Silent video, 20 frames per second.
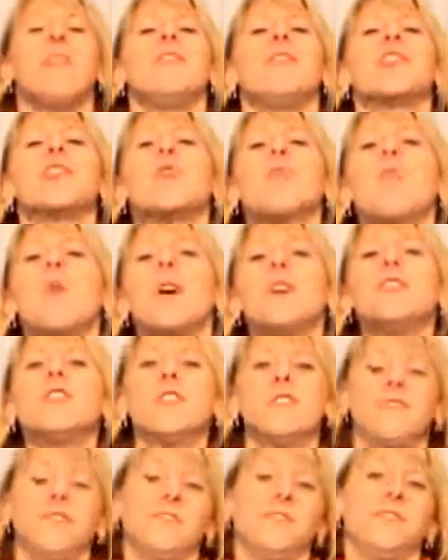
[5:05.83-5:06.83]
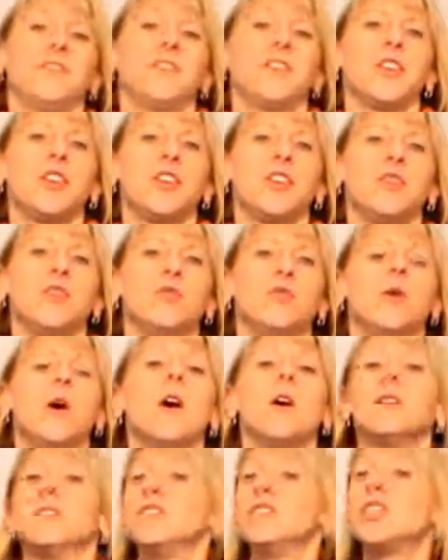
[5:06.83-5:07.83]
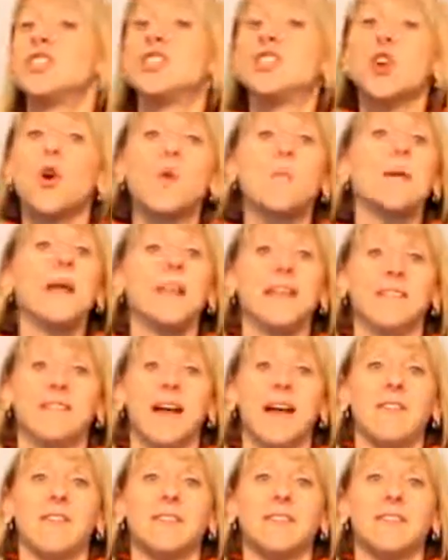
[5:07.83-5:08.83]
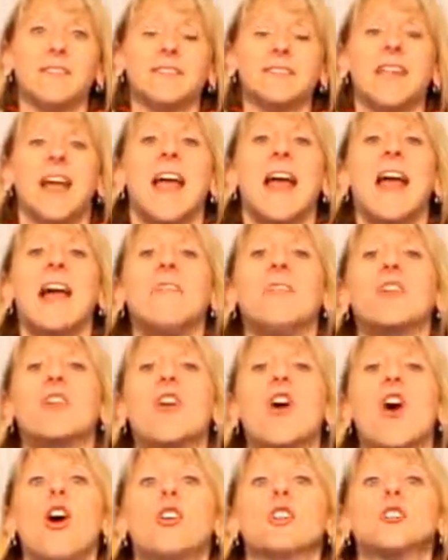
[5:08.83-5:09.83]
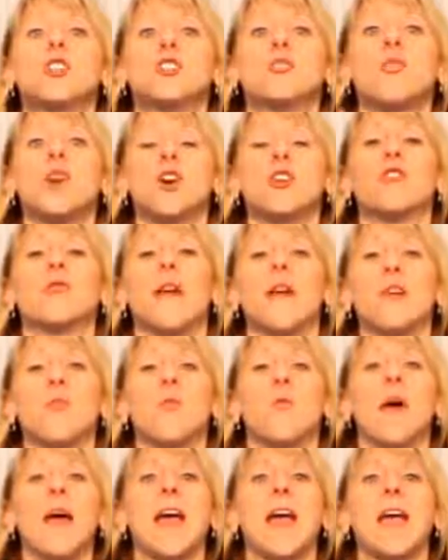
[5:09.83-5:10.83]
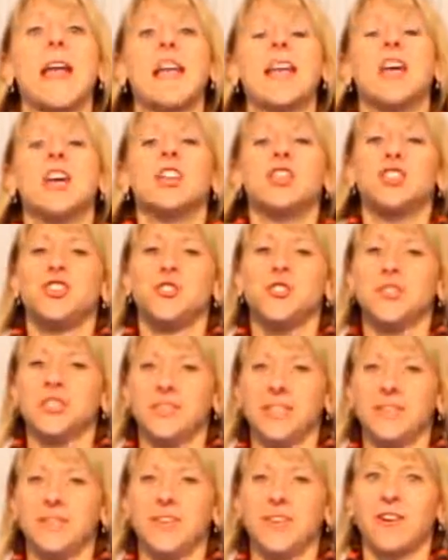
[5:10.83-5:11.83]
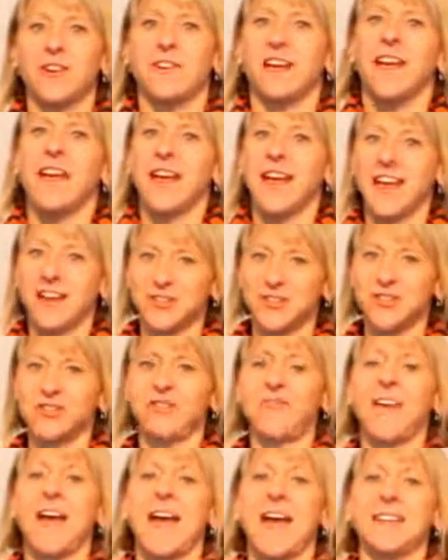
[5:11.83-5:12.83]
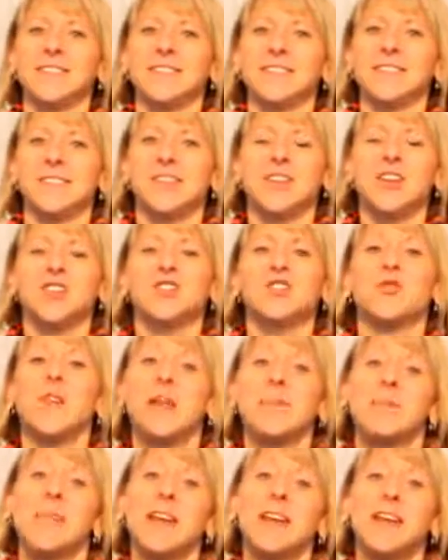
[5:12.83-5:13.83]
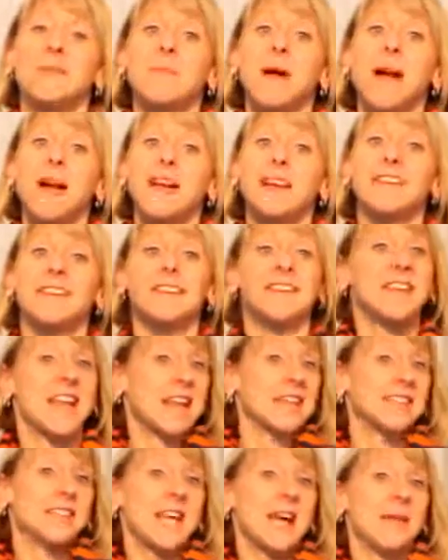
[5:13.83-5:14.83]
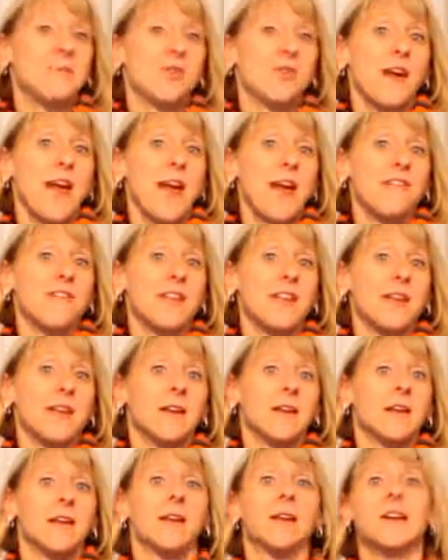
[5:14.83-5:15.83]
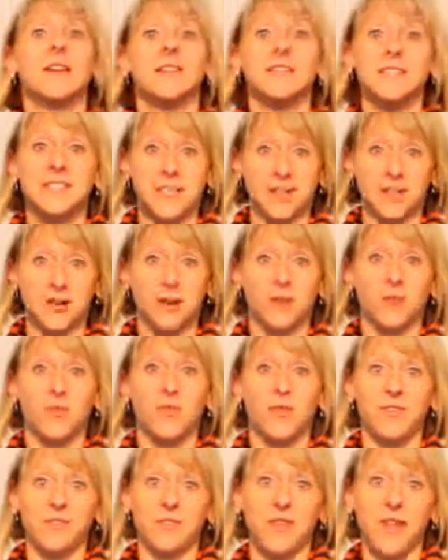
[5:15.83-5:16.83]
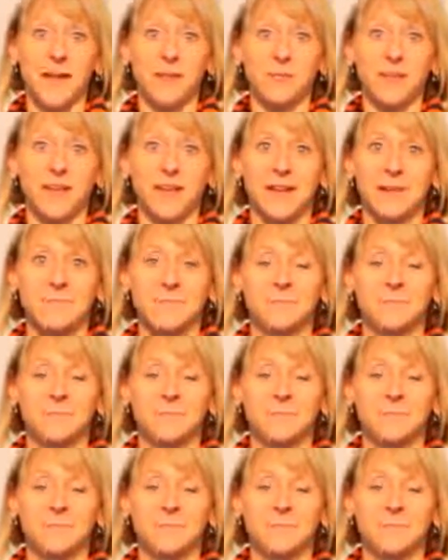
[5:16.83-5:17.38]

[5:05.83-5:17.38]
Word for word: They're wonderful for you on so many levels and they're also a great way to deliver extra fat. So keep that in mind next time you're having dinner with the family.